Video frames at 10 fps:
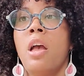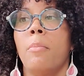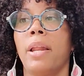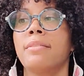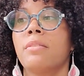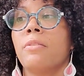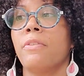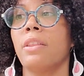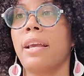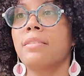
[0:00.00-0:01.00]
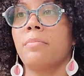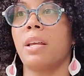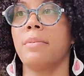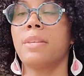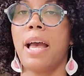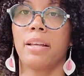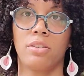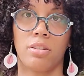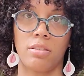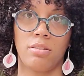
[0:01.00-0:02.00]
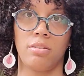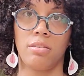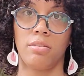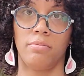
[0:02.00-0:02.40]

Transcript: but I still feel like sometimes I could just